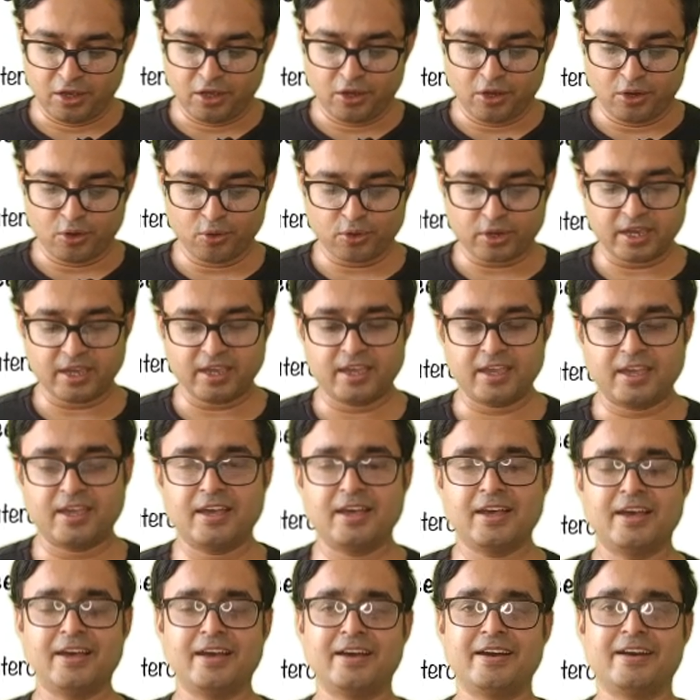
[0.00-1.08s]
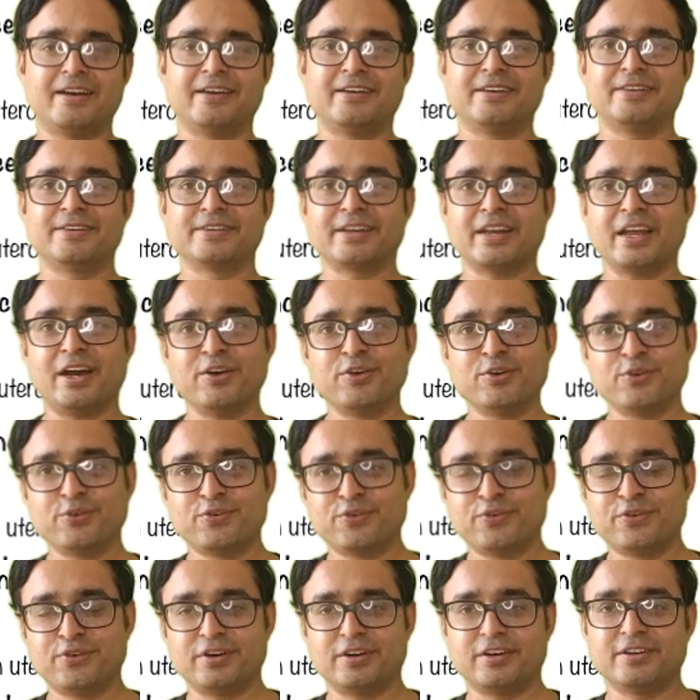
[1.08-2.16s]
Okay, now
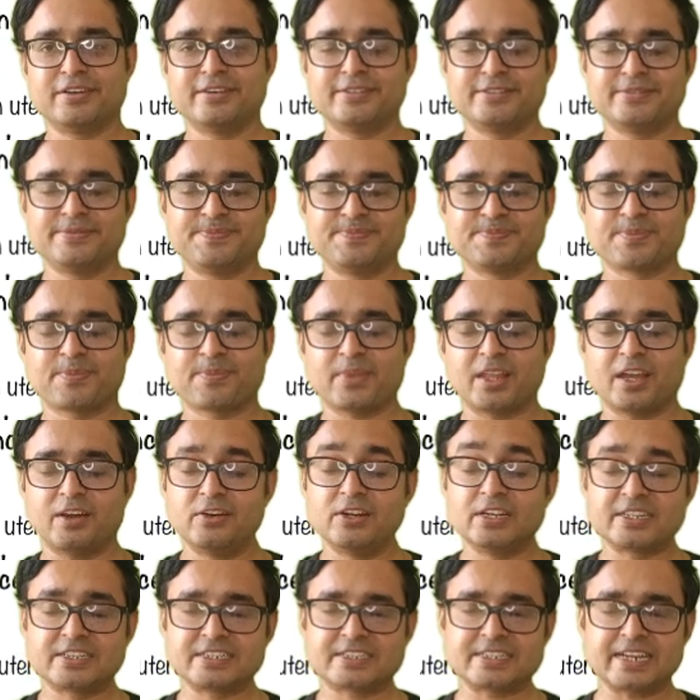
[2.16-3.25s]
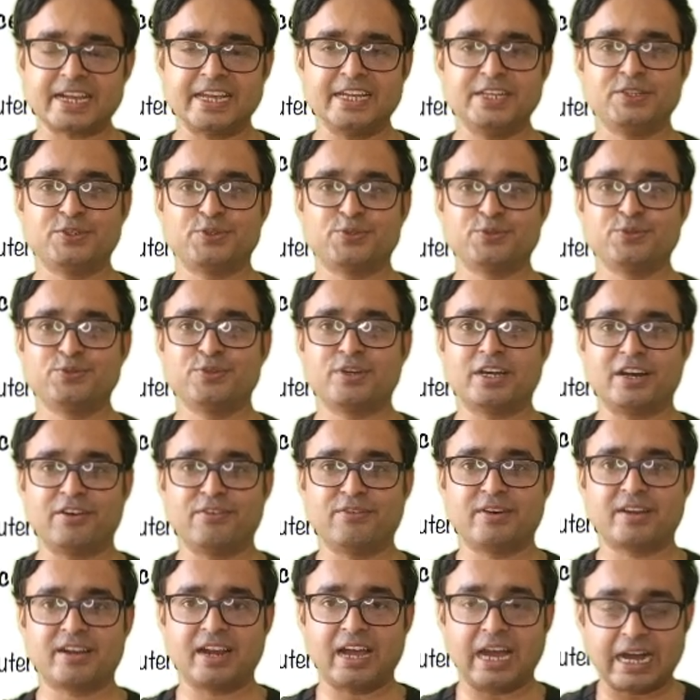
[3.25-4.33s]
we'll try to
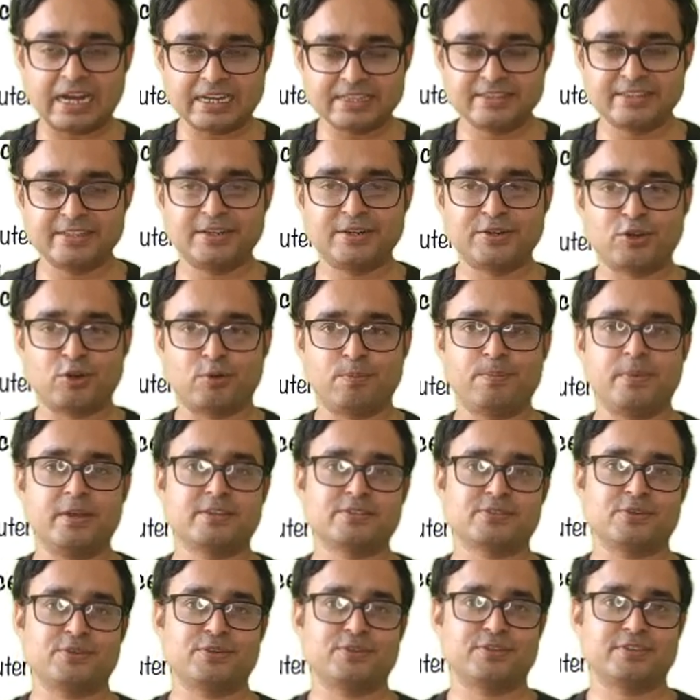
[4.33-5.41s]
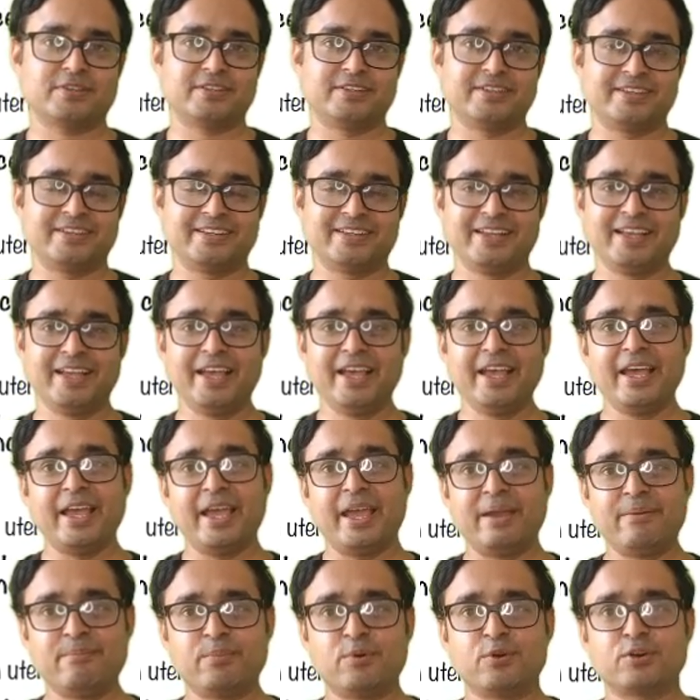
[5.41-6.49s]
cover other topics or
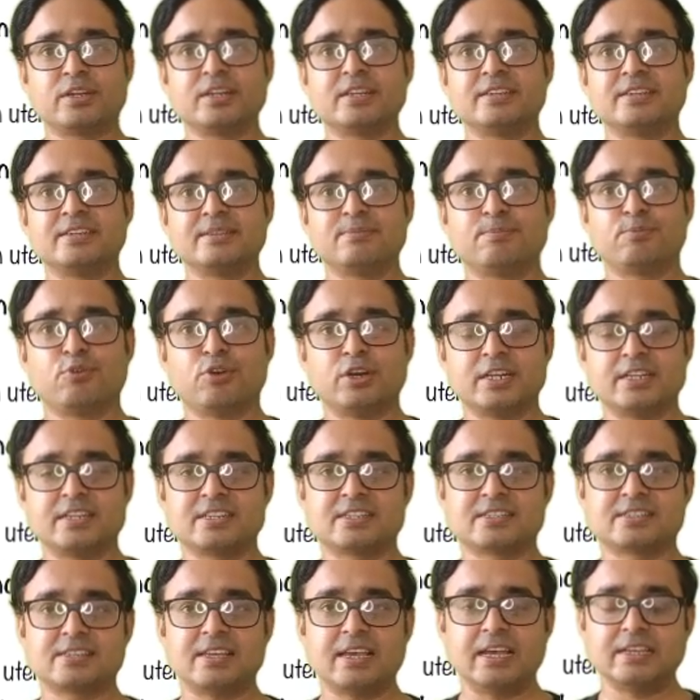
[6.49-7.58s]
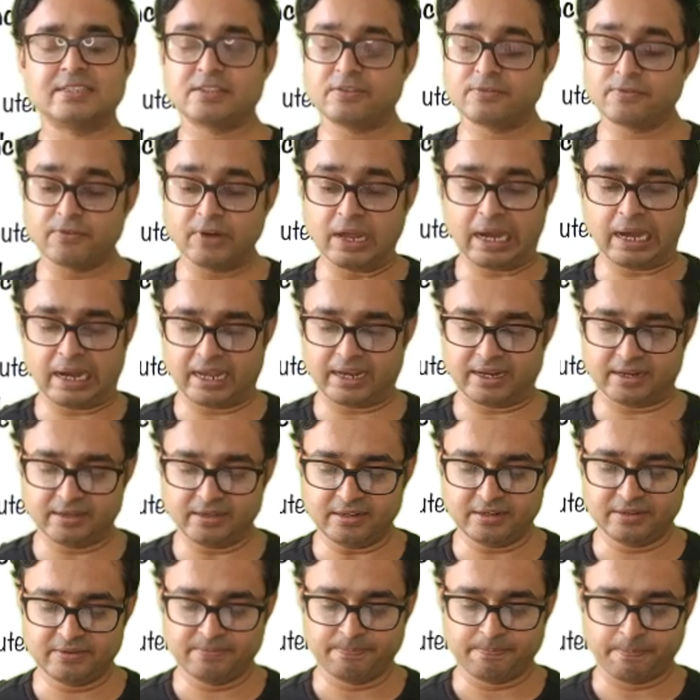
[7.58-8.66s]
important points as a
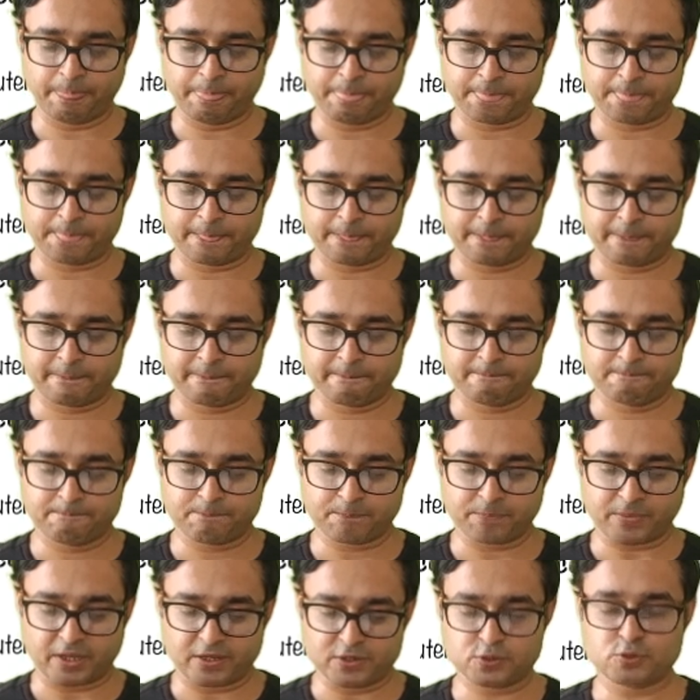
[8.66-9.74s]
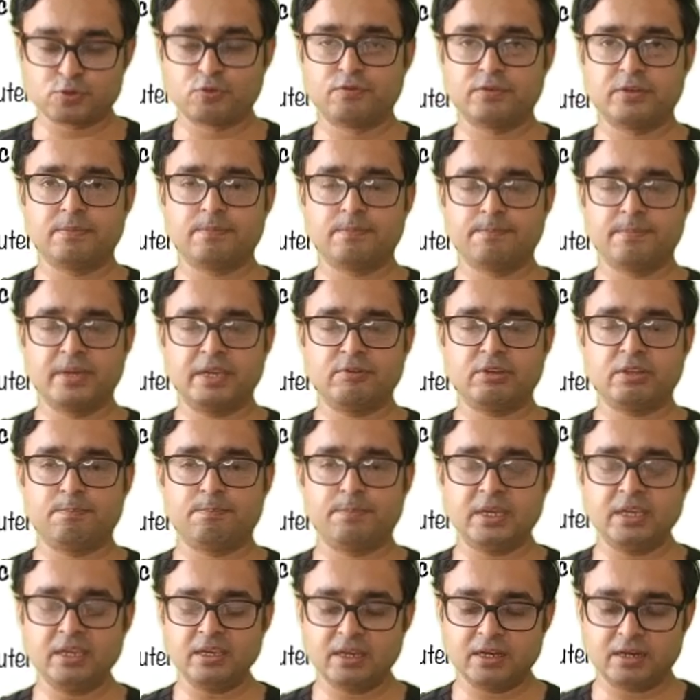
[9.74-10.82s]
one-liner. So be with
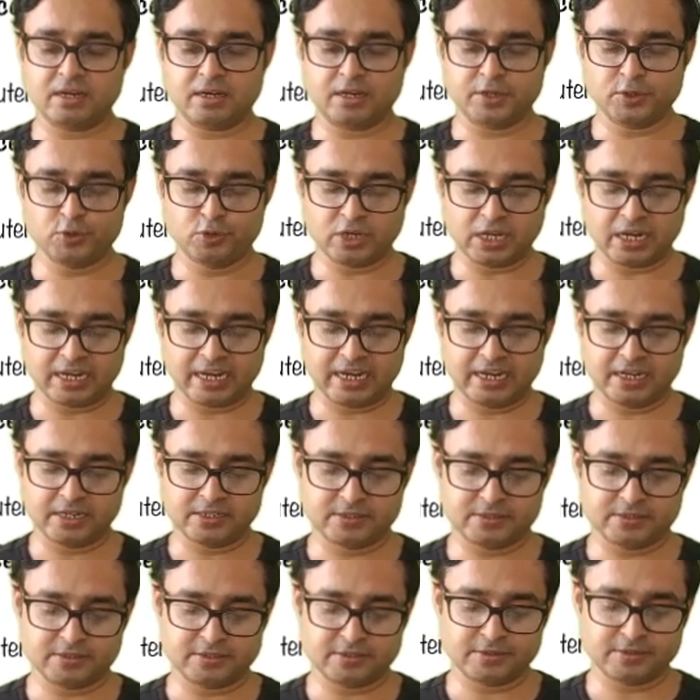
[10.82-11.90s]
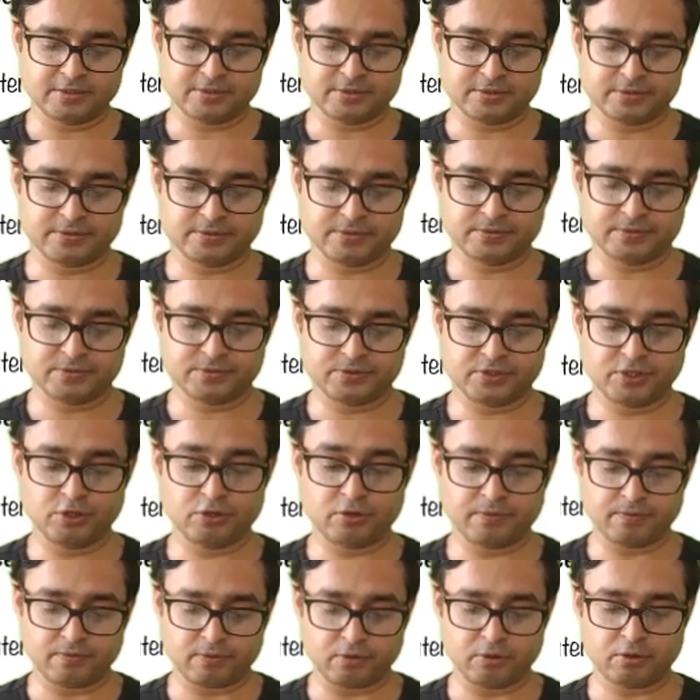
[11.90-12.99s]
me. You can get 3 or
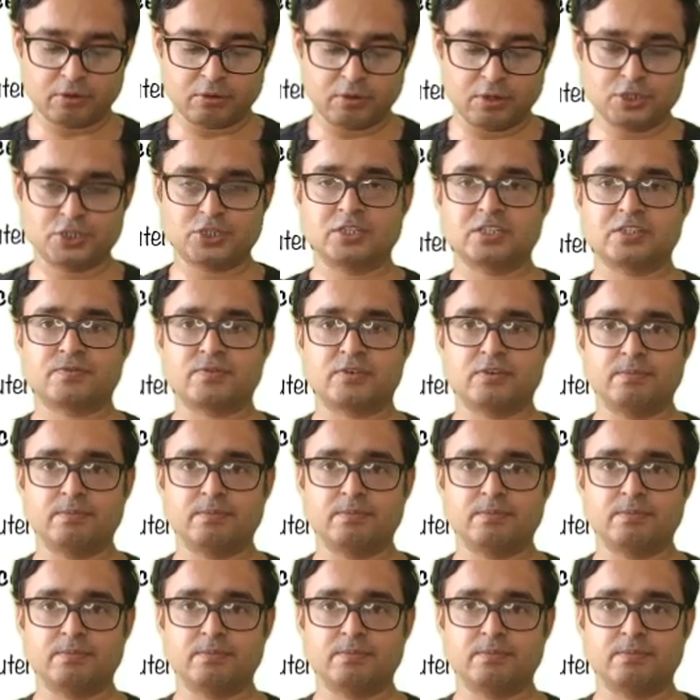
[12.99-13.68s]
4 questions from